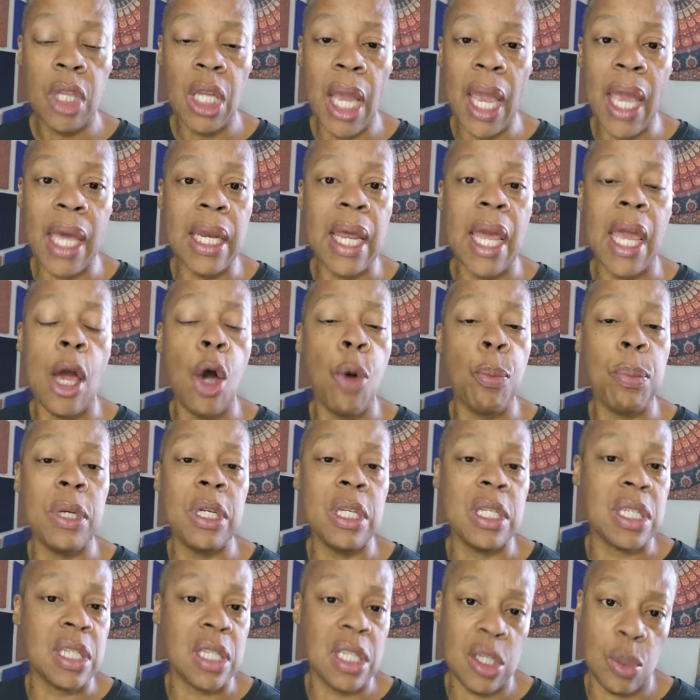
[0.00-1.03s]
and help and
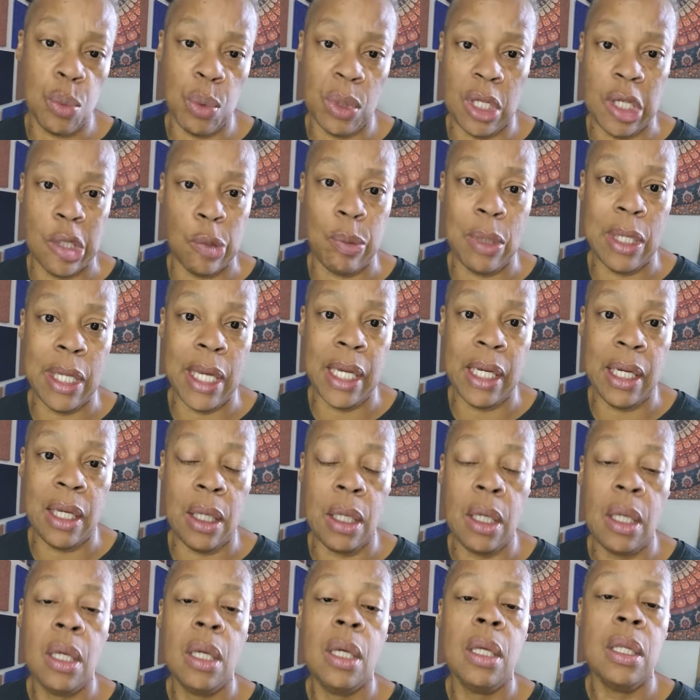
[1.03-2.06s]
assist with this planet.
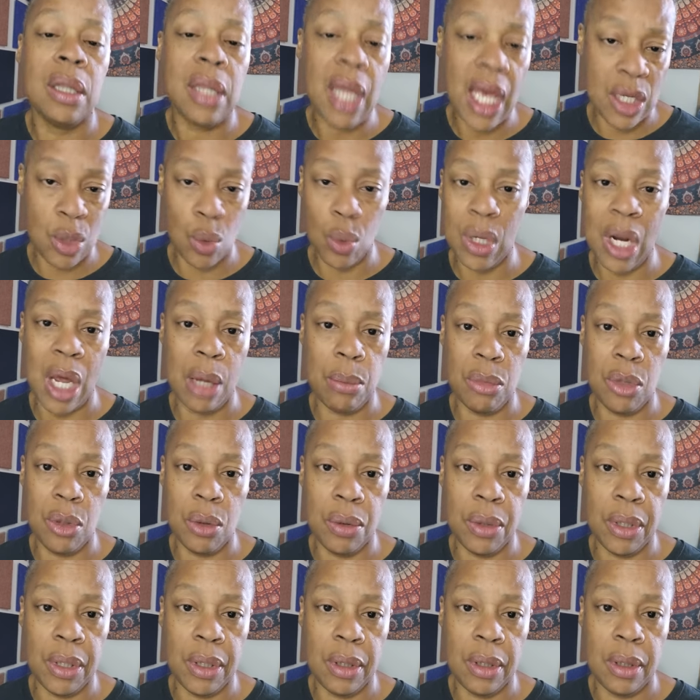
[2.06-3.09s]
That's what I'm doing.
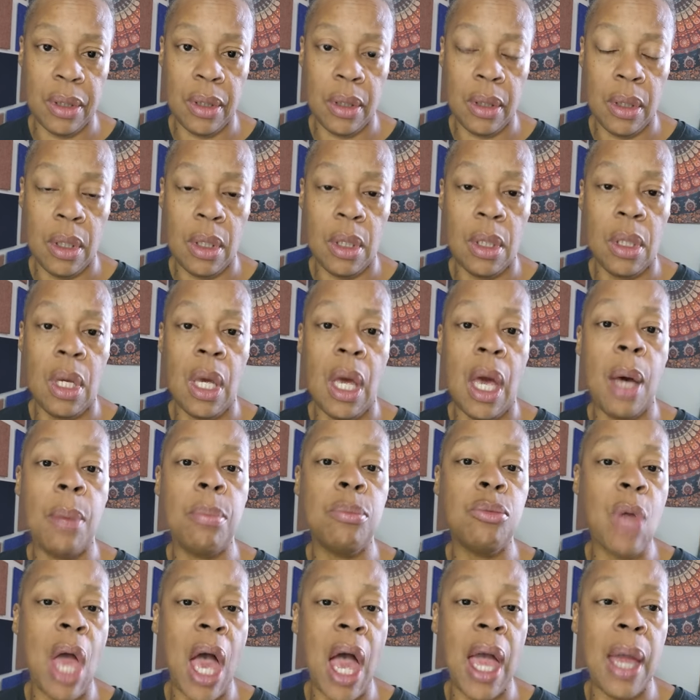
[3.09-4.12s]

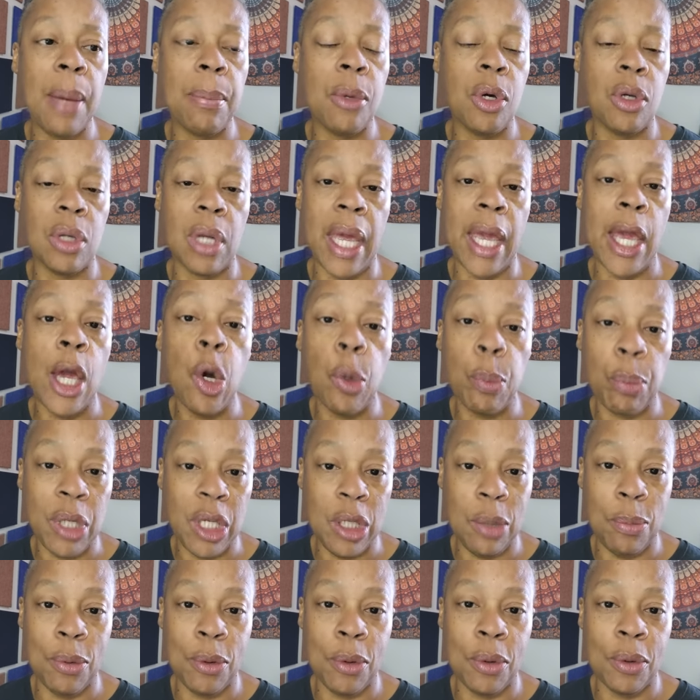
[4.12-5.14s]
I'm I'm going to help
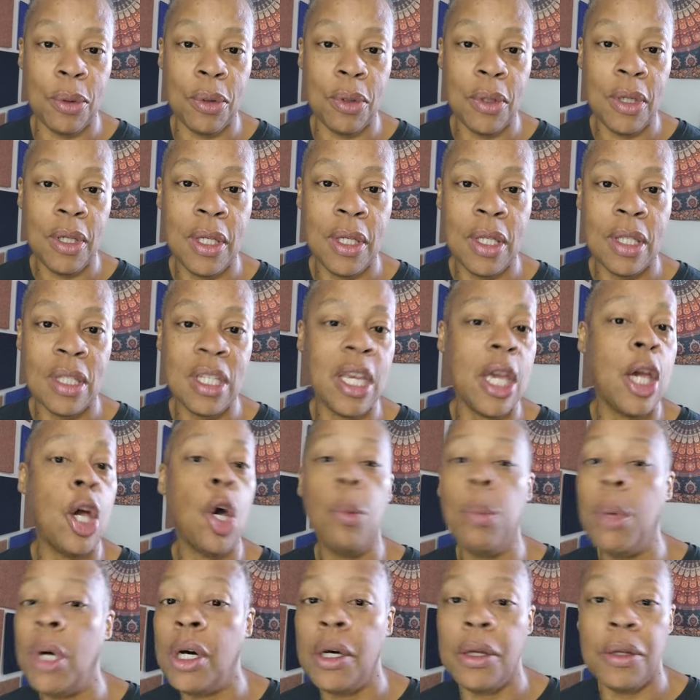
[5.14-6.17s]
people to
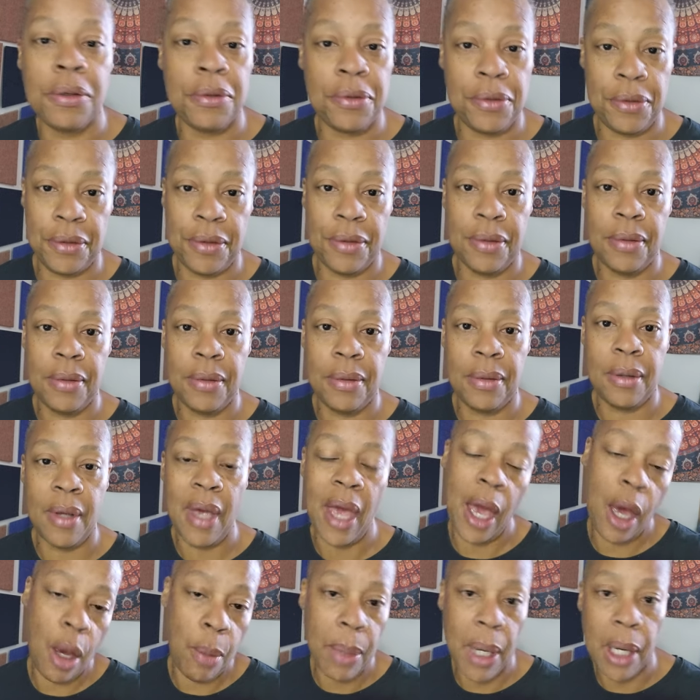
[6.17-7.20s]
help others.
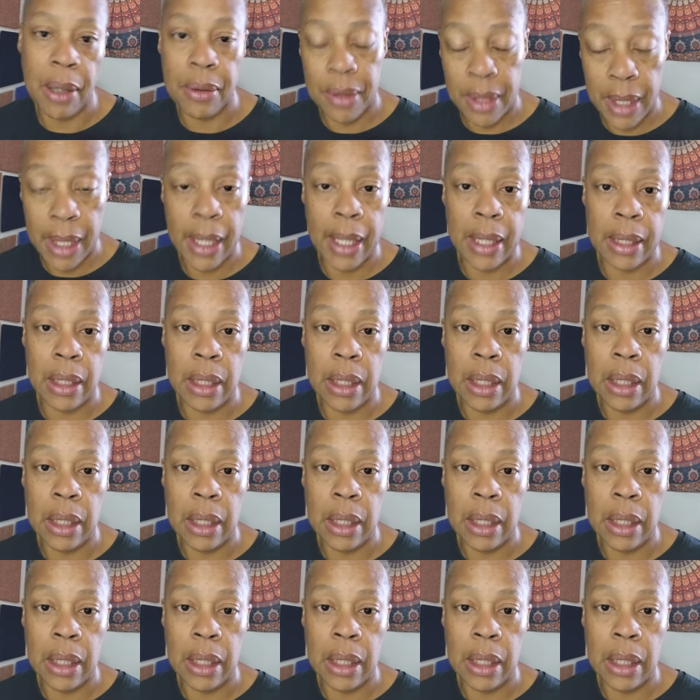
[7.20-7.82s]
How about that?